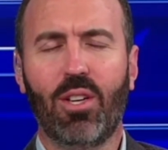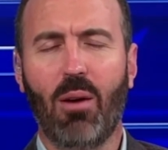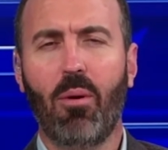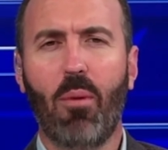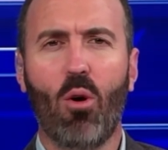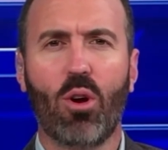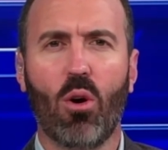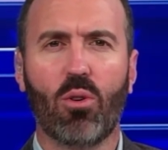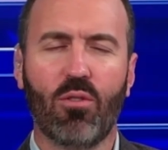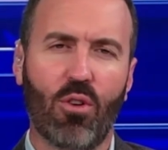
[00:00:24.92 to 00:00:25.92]

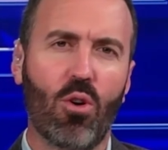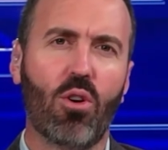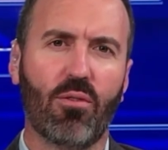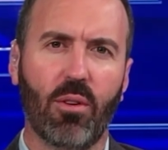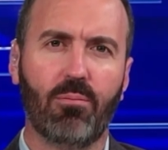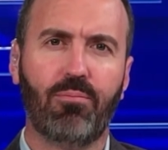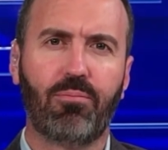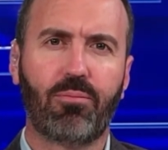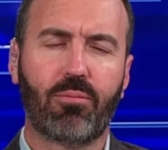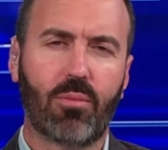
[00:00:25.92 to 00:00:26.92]
Yamamoto, you've heard of him.
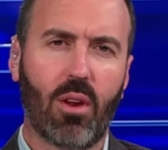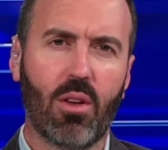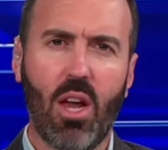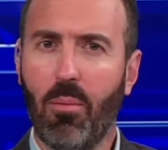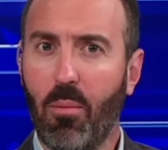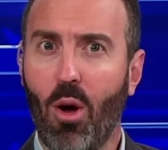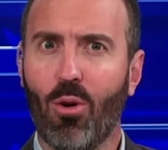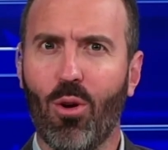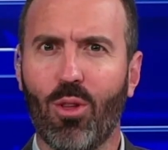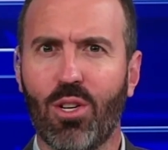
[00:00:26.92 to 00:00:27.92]

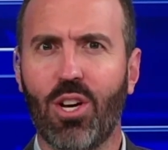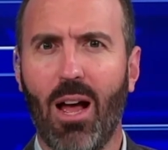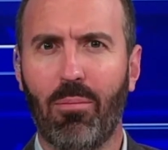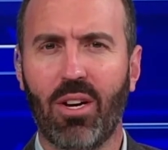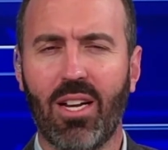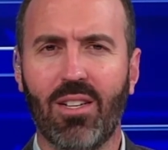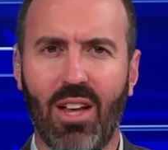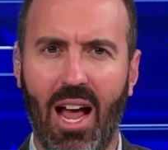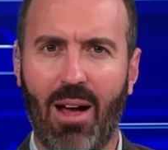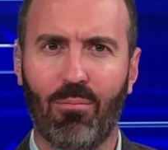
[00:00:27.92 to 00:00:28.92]
Yamamoto, the
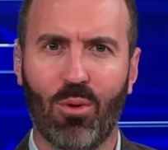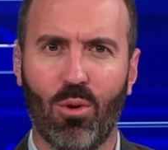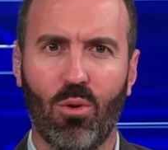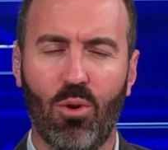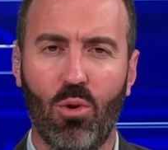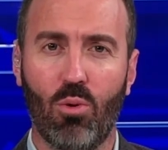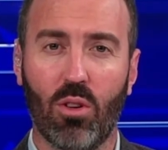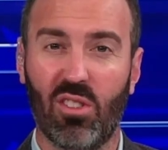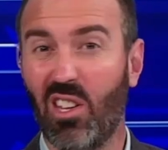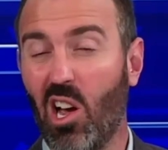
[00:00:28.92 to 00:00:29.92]
Japanese admiral who
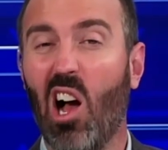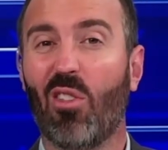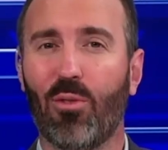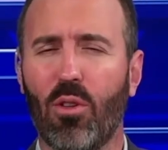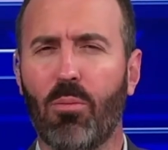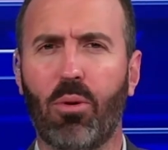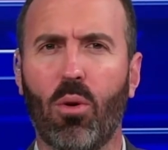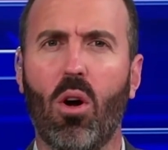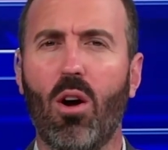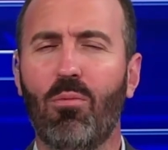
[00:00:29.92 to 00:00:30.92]
was the author of the
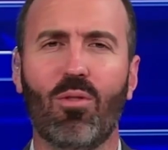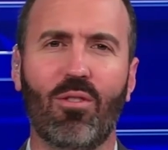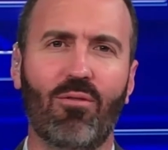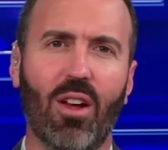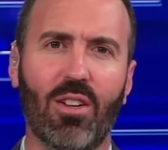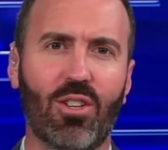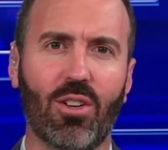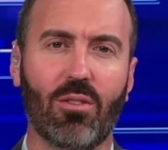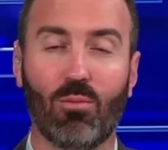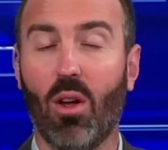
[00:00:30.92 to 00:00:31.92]
Pearl Harbor
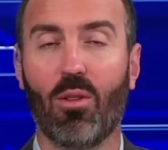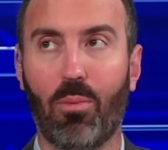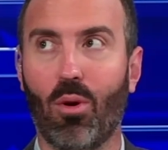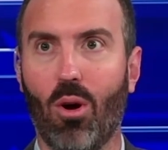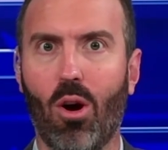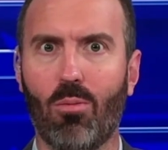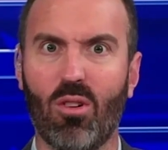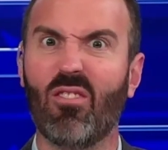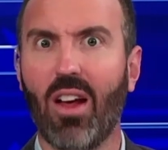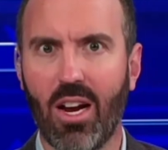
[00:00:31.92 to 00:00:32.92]
invention. Well, the Pearl
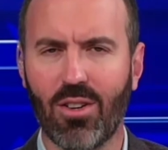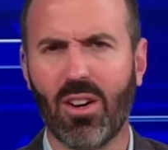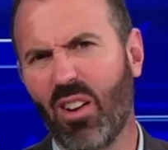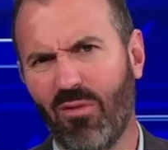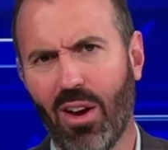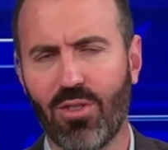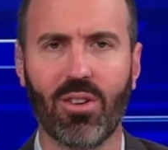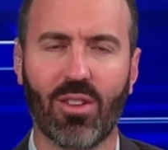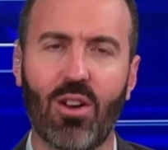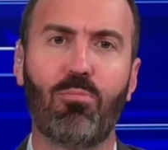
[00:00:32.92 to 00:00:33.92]
Harbor invasion.
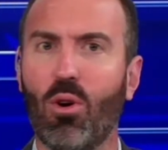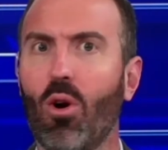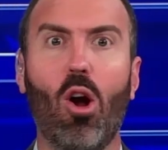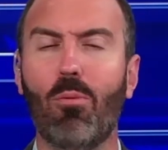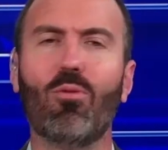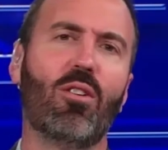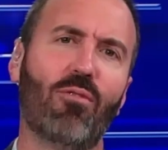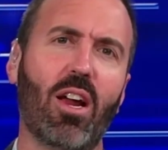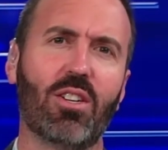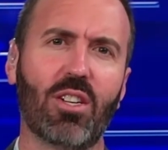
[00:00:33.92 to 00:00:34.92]
The Pearl Harbor
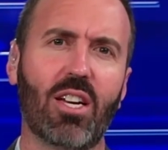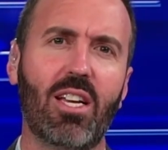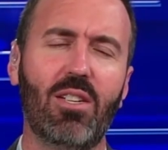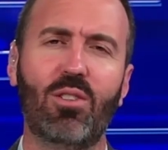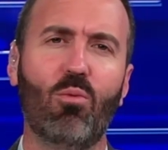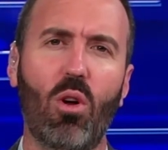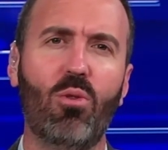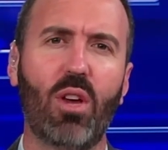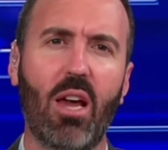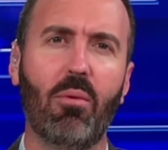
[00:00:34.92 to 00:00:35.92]
invasion. He's the one
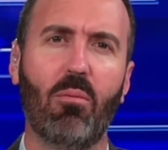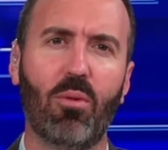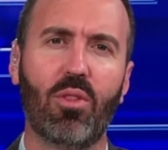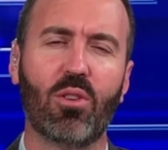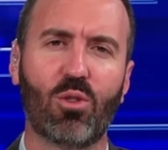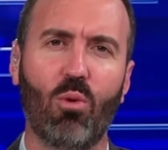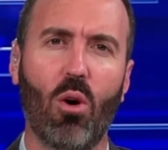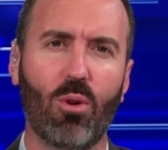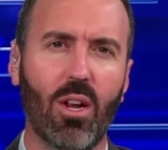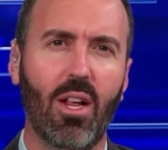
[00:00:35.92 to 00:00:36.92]
who came up with this
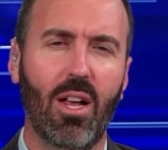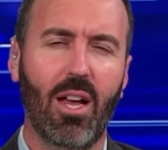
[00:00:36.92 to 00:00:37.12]
quote.